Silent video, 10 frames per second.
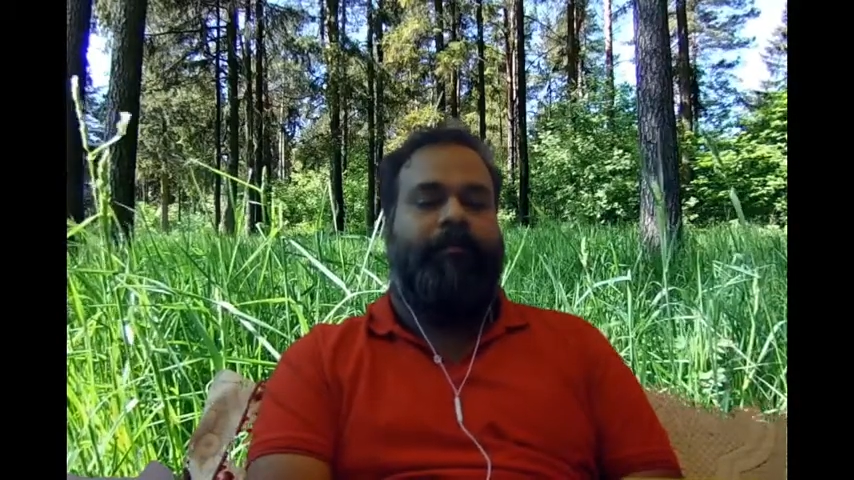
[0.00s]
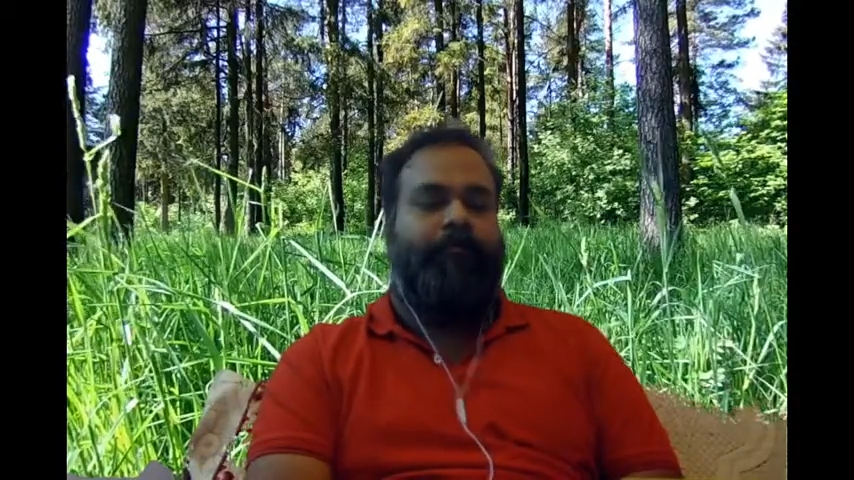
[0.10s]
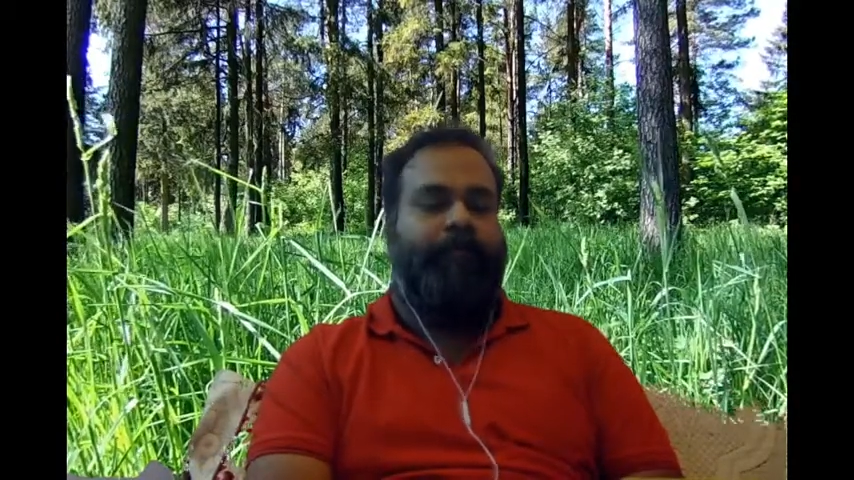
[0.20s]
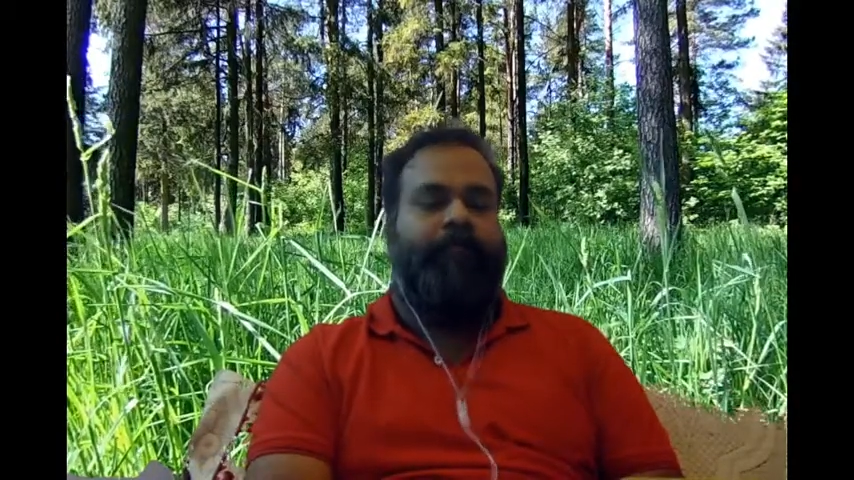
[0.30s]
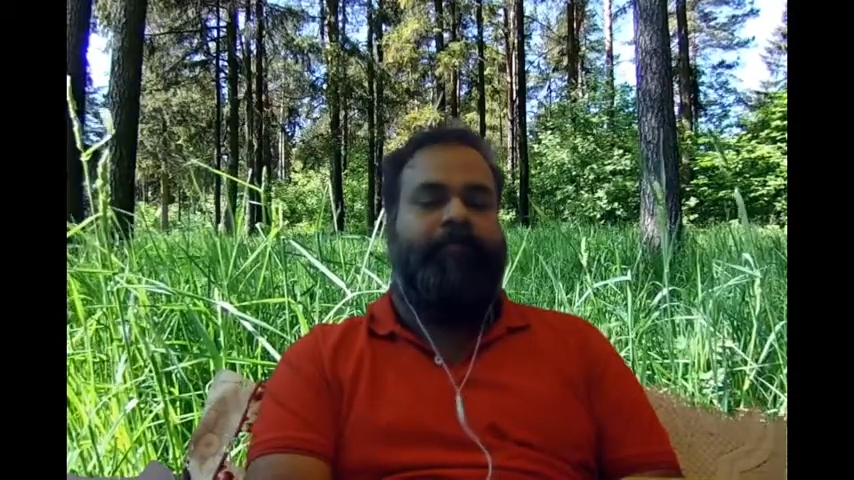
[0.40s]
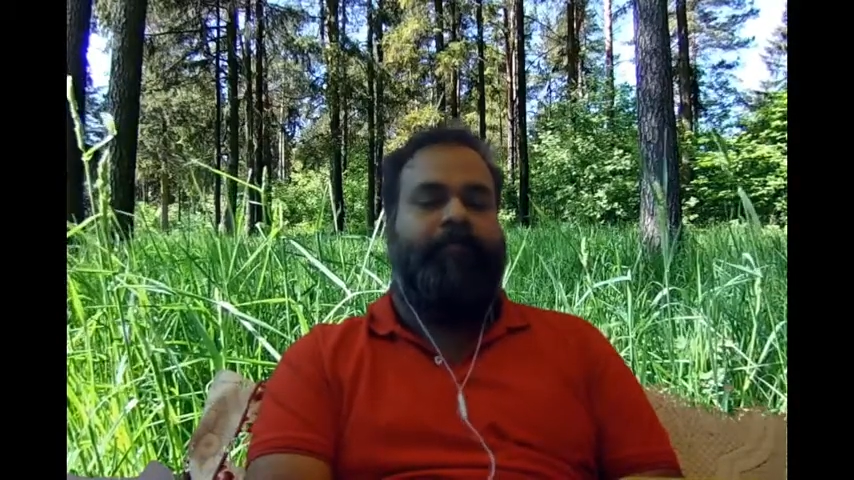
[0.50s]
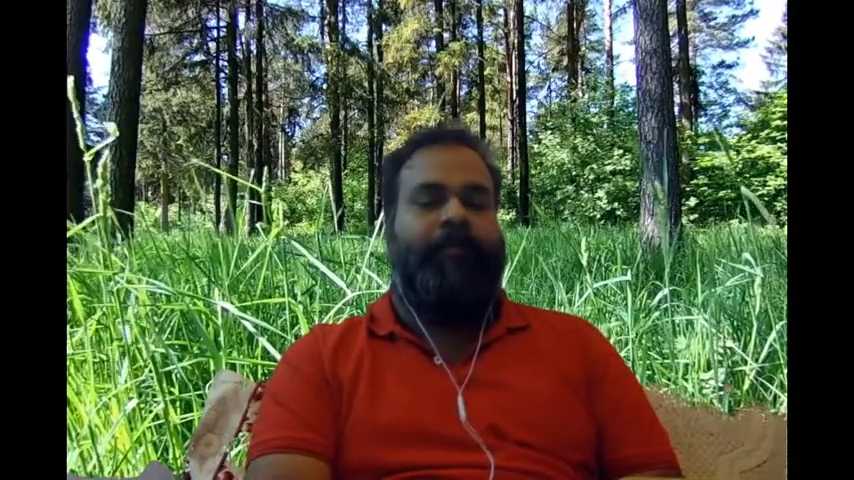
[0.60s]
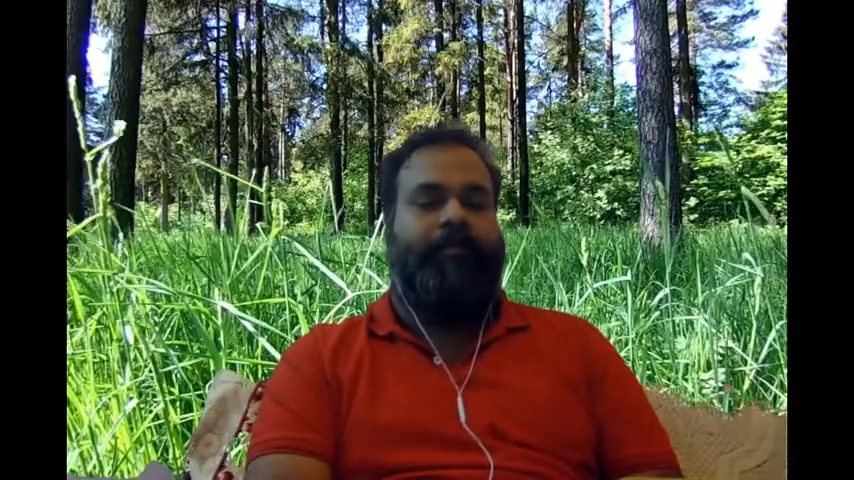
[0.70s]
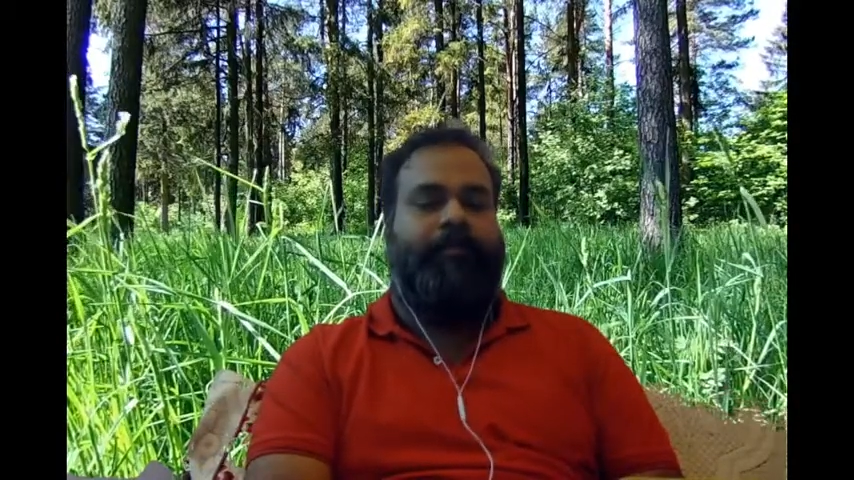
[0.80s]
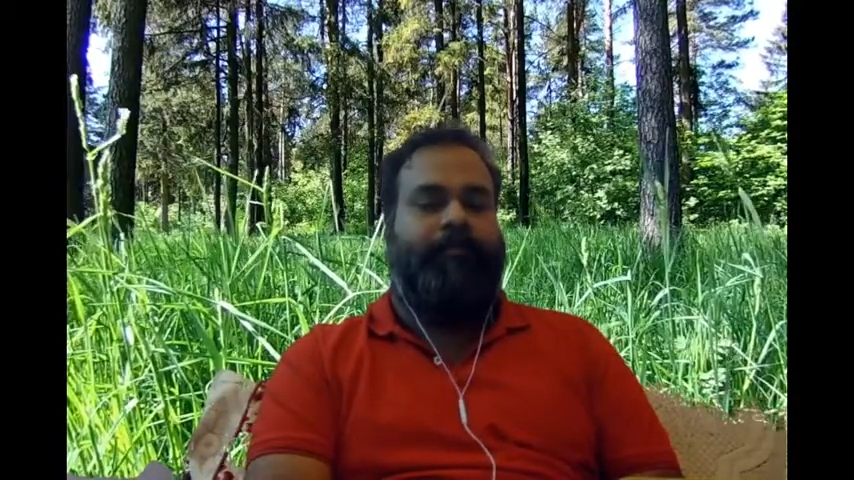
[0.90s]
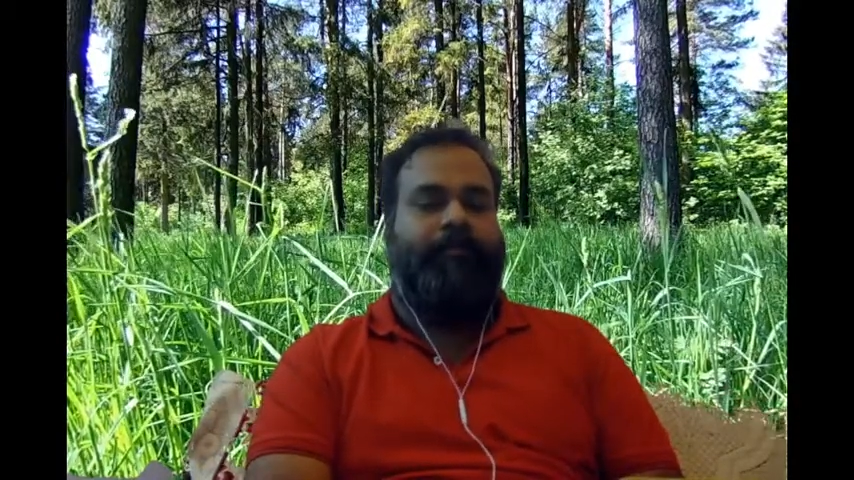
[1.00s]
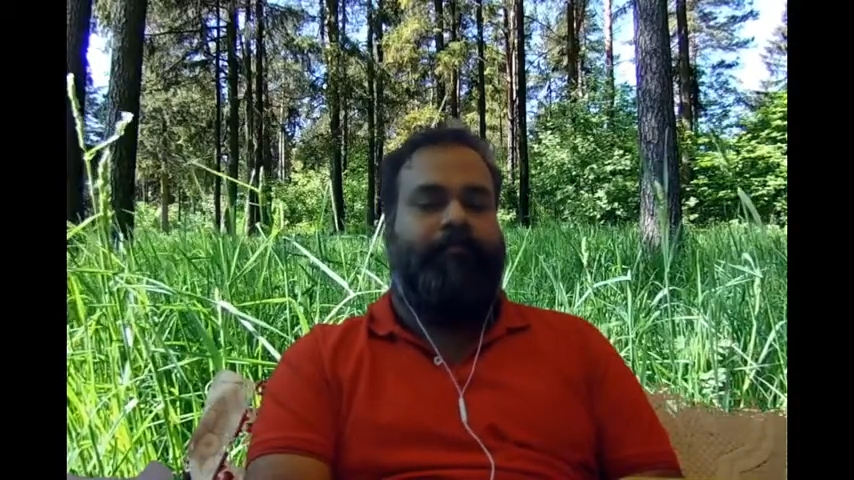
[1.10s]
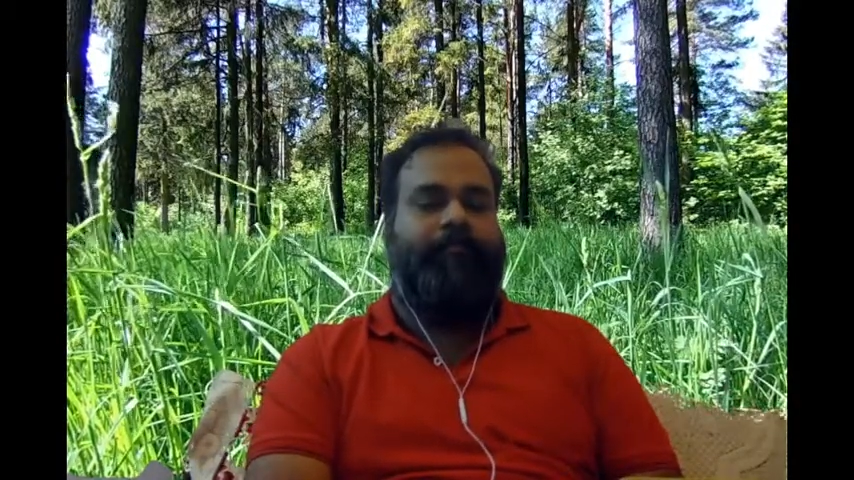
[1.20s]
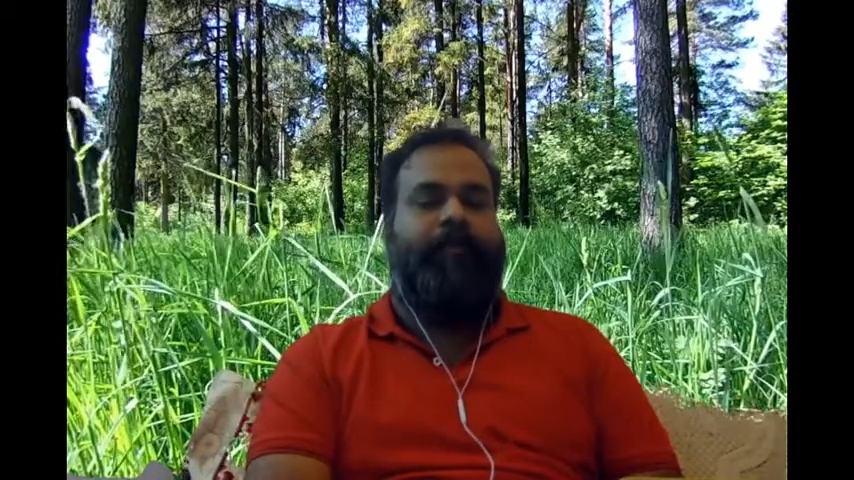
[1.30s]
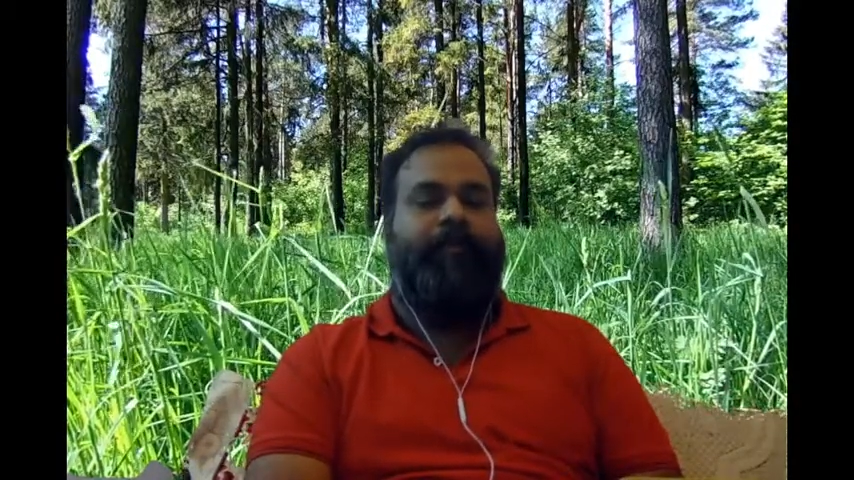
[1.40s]
Mesh Rashi,
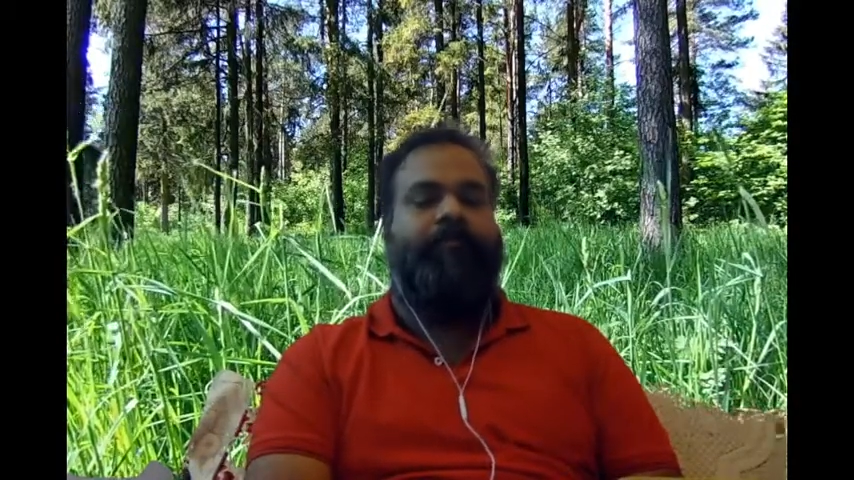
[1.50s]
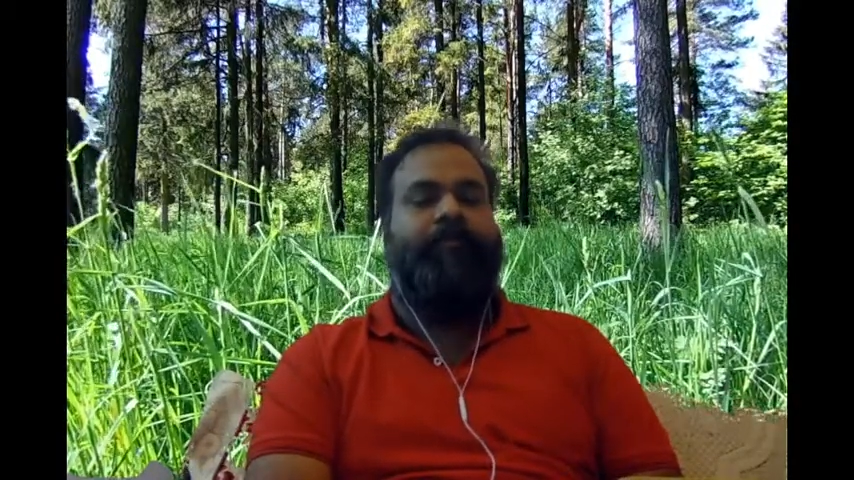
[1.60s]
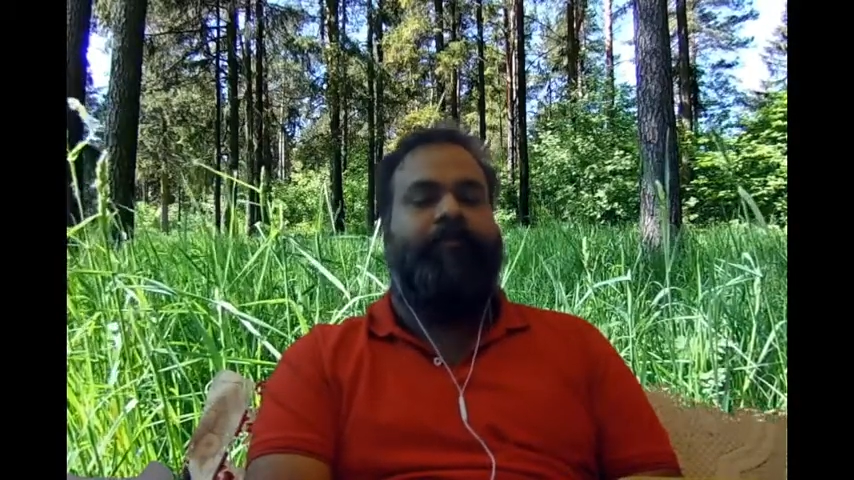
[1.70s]
Pisces